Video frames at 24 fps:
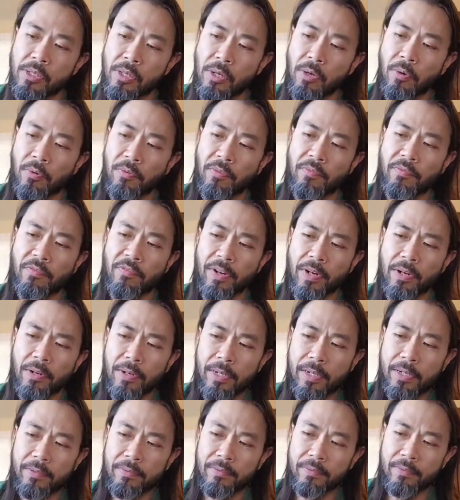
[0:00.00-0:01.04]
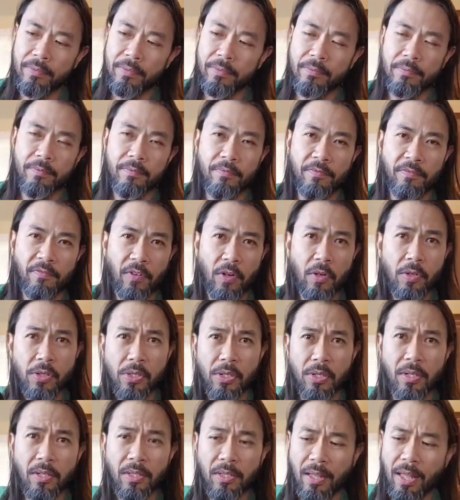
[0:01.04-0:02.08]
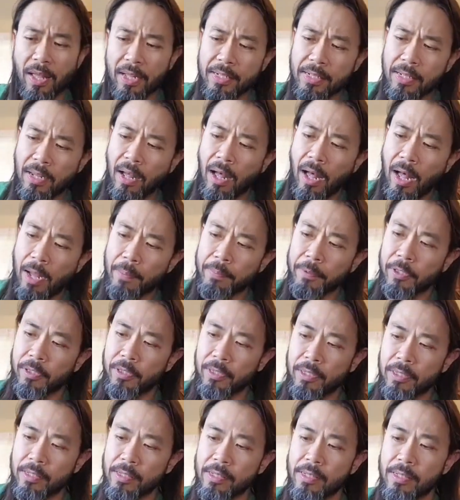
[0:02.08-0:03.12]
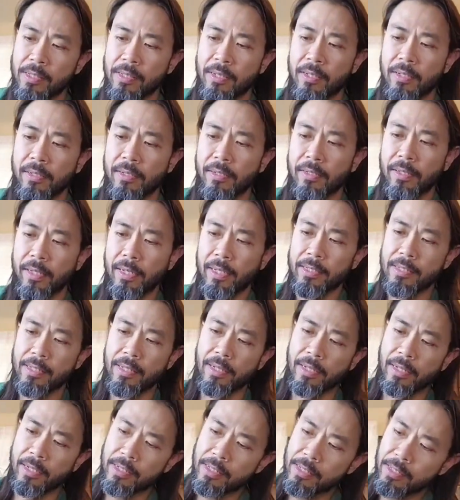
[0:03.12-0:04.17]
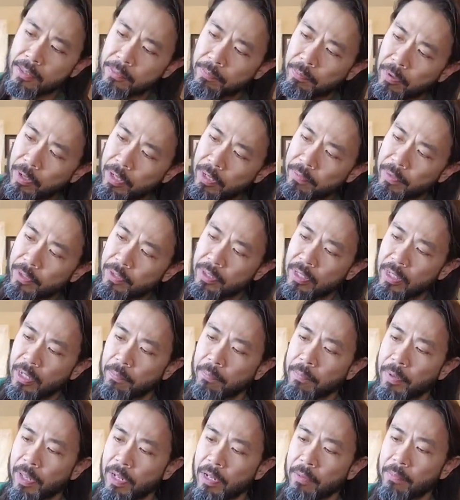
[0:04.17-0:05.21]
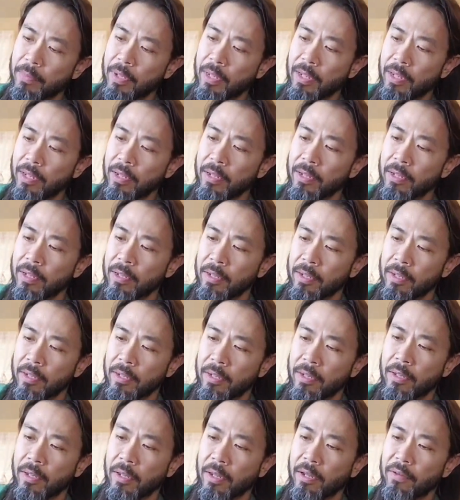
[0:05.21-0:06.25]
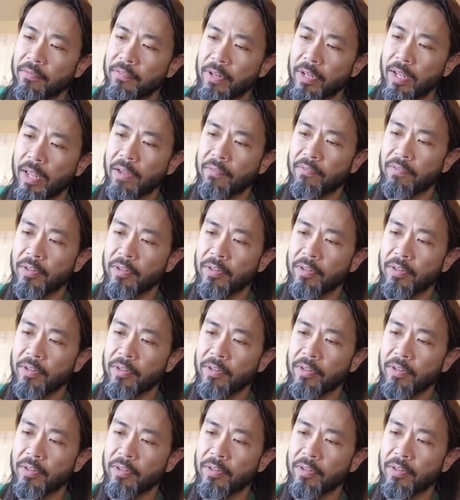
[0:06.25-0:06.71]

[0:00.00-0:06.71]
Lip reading: So very versatile, lots of options. Like I said, it's pretty much the epitome of an